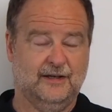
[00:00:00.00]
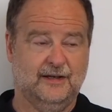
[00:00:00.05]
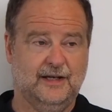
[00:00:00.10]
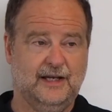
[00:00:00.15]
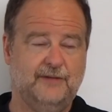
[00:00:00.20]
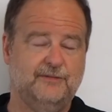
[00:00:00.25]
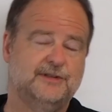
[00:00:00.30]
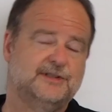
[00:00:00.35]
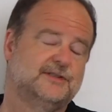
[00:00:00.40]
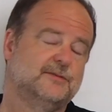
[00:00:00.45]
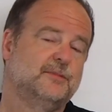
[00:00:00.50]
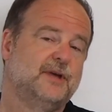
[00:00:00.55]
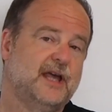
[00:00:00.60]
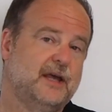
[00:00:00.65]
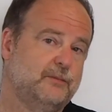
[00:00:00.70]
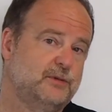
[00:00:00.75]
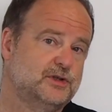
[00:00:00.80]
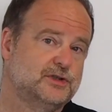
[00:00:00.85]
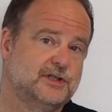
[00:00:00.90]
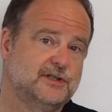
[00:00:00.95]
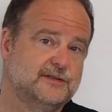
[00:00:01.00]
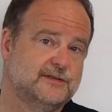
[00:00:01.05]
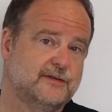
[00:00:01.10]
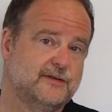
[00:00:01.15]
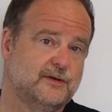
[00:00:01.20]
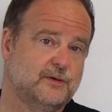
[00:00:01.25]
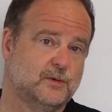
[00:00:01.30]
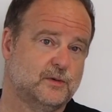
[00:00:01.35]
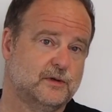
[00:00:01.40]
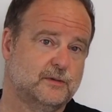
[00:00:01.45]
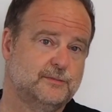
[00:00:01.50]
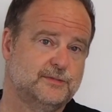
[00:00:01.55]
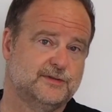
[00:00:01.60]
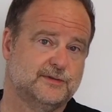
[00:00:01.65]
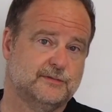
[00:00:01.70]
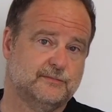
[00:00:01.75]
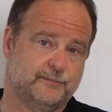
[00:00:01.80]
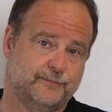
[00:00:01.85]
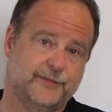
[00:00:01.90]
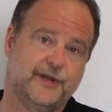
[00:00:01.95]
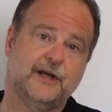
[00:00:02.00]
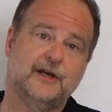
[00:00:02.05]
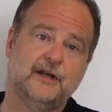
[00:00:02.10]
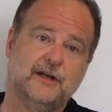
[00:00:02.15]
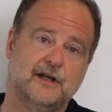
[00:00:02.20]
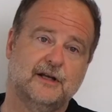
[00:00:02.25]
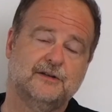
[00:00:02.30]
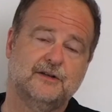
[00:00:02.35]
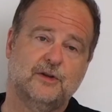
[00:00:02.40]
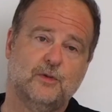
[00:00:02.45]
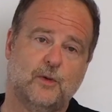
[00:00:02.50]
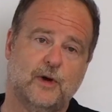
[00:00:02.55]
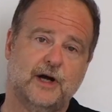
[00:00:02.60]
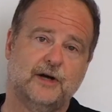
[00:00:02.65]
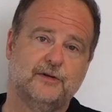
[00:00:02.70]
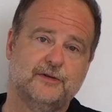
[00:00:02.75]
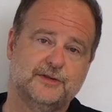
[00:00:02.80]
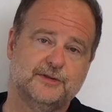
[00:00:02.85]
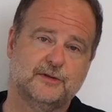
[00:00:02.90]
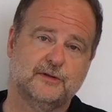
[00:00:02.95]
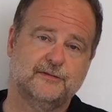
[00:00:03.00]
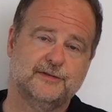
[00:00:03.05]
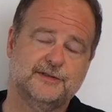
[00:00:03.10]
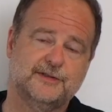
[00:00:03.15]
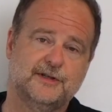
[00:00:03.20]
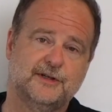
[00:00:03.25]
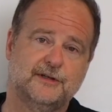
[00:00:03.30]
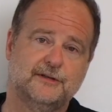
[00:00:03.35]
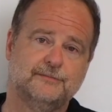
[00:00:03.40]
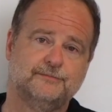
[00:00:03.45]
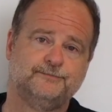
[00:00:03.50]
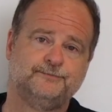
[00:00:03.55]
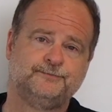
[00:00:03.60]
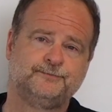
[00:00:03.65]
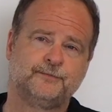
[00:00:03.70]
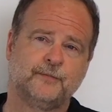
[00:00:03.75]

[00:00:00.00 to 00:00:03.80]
even some game machines in the dorms that connect to the wireless service here.